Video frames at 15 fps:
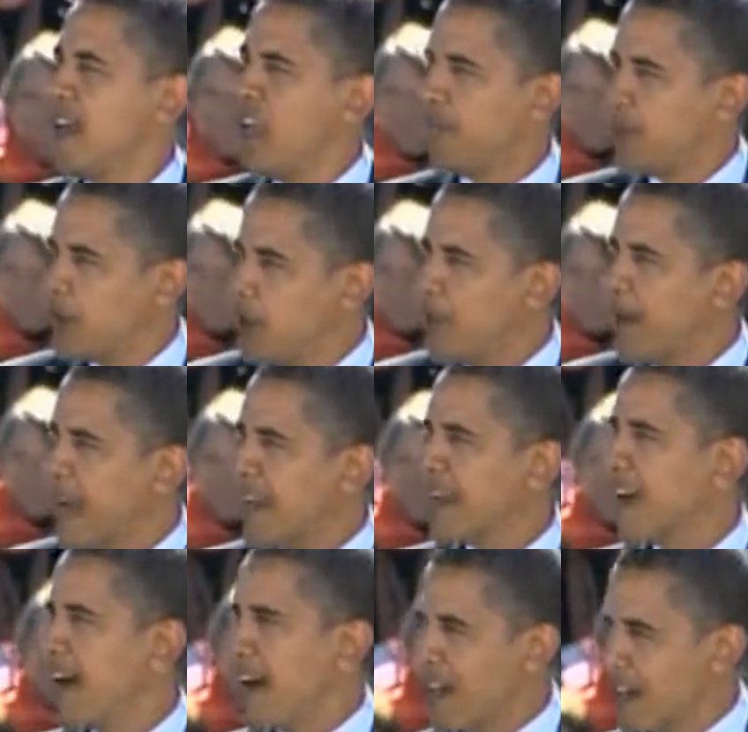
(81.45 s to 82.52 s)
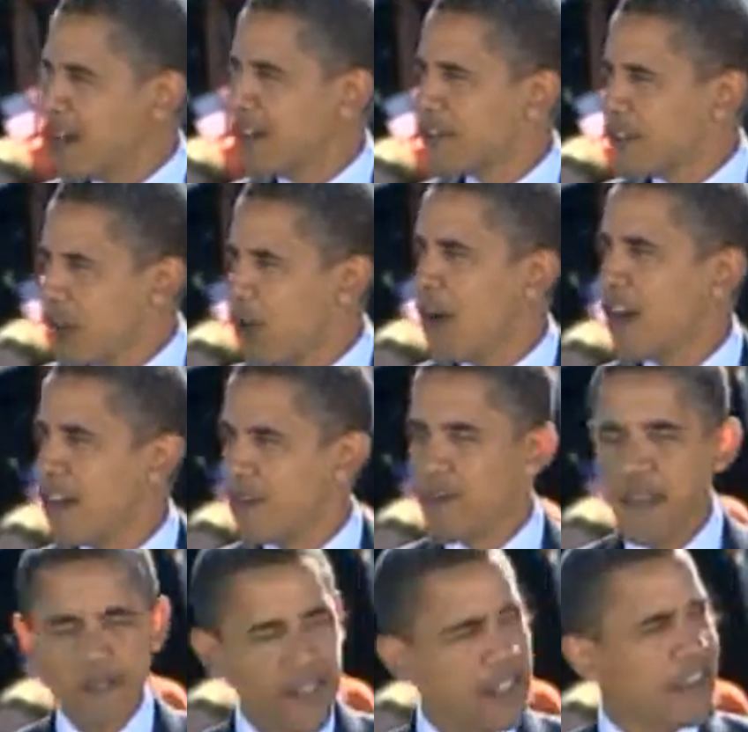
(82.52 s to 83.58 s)
If you make under
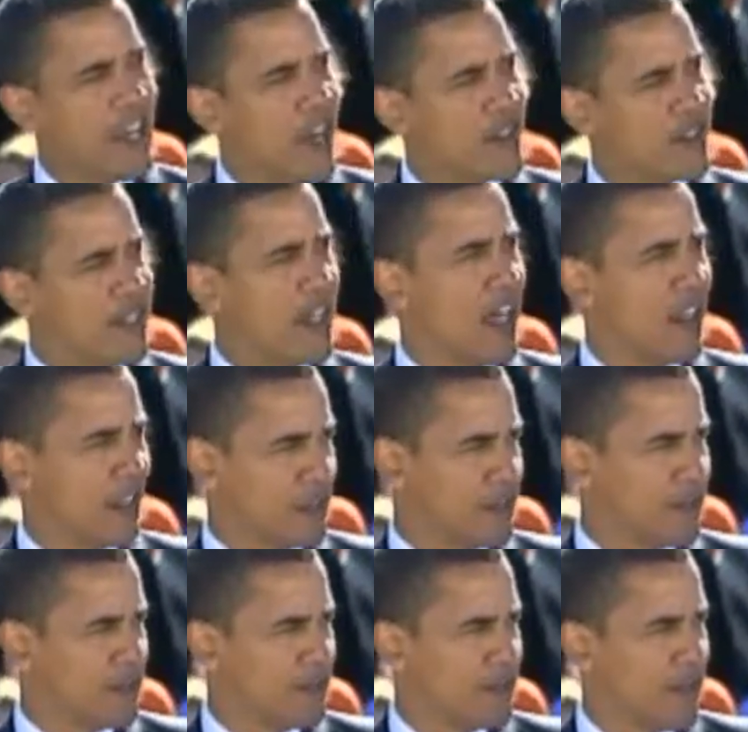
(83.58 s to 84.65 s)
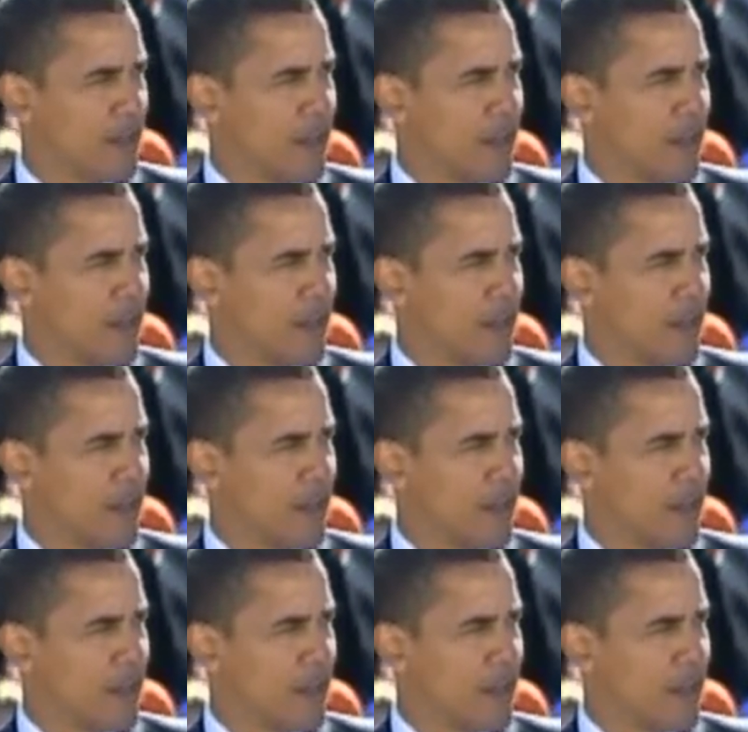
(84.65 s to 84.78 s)
$250,000,